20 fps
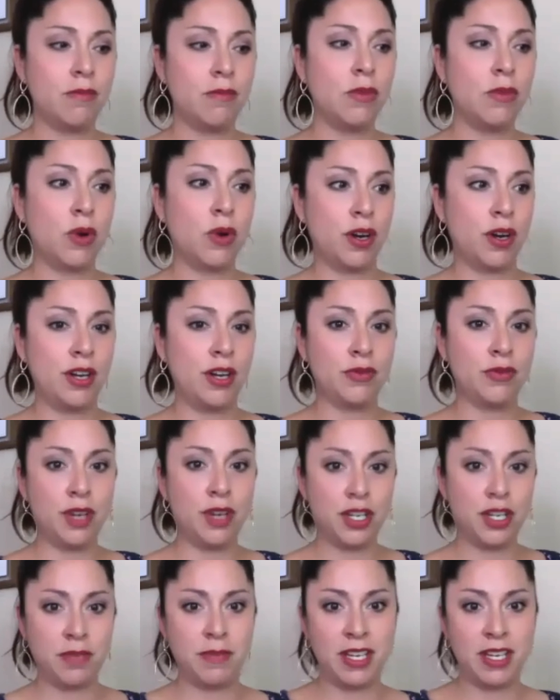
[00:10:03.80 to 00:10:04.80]
more
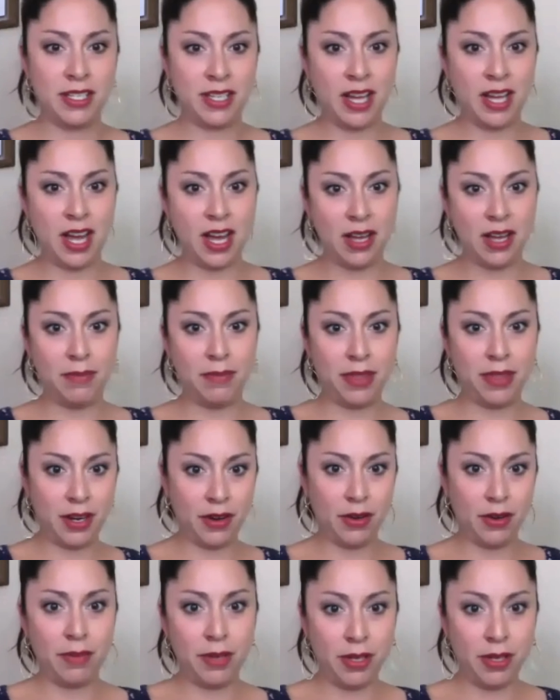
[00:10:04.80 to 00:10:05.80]
enrichment type
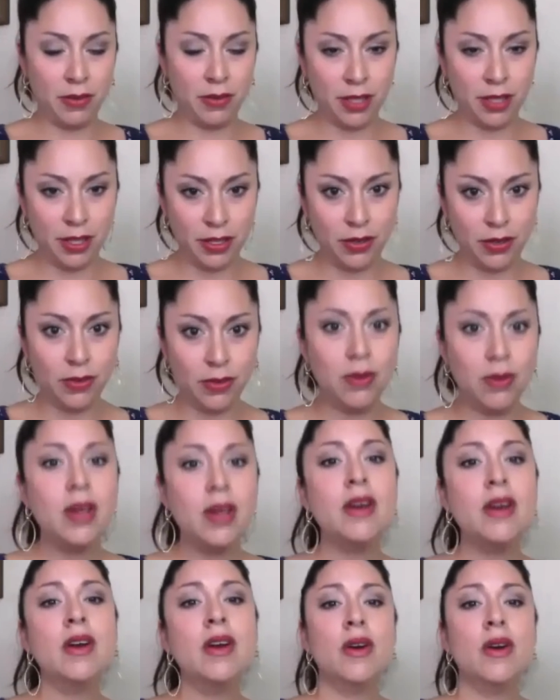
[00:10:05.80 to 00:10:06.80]
therapy with you,
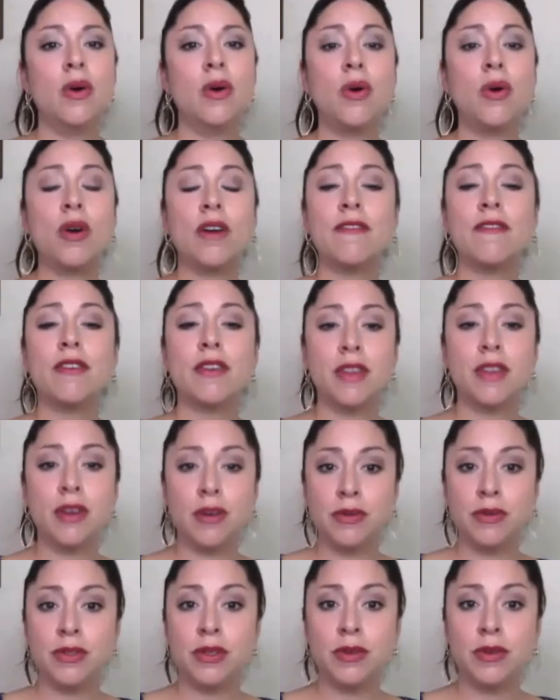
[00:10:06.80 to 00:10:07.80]
or for
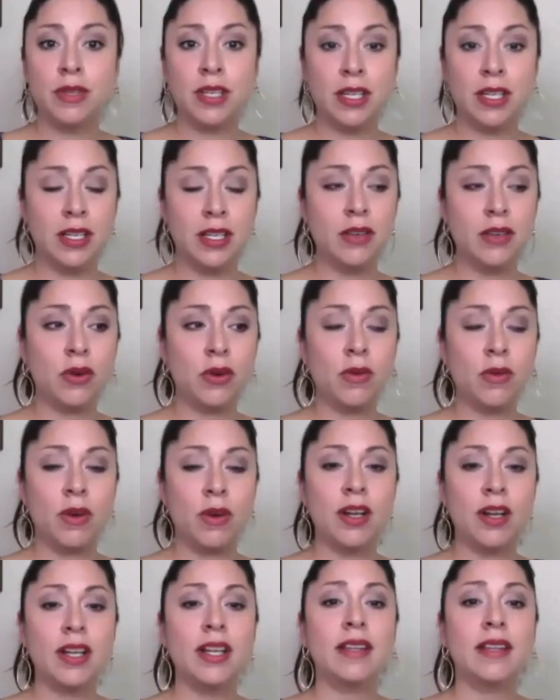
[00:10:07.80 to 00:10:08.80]
those who need it or
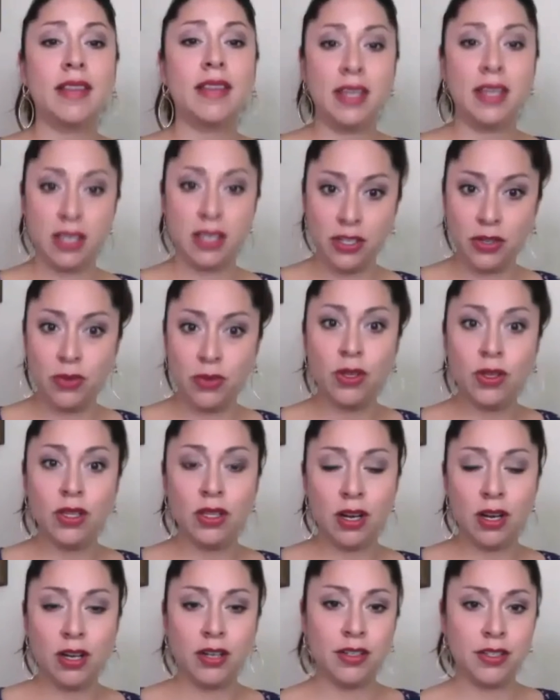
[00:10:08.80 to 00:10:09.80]
want it, they can do a
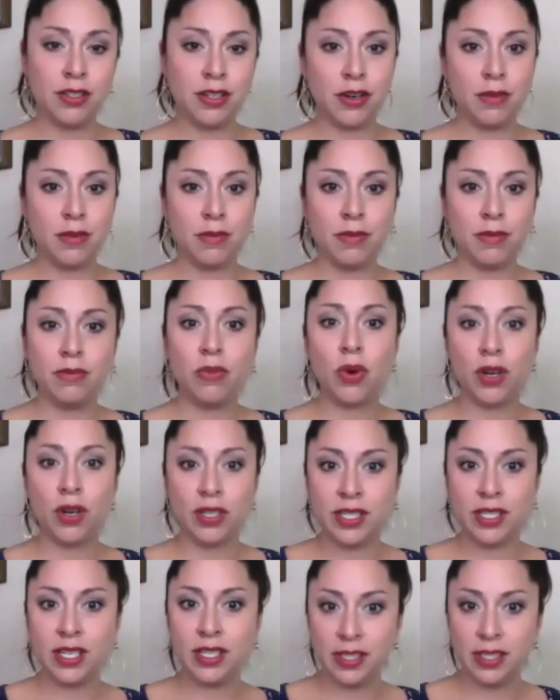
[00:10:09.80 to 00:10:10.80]
longer-term, more
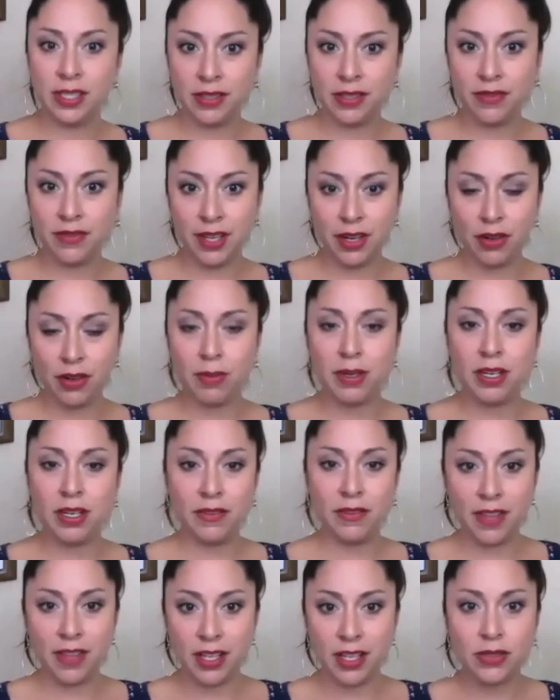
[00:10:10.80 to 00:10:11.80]
intensive therapy
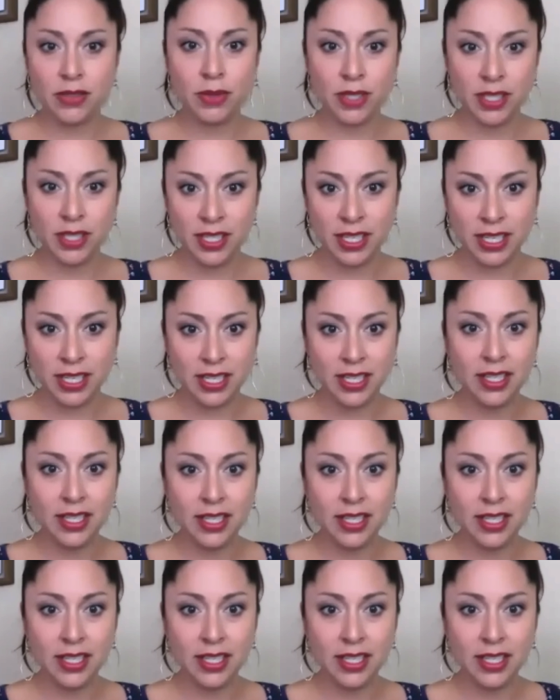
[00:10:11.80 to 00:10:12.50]
if that's what's needed.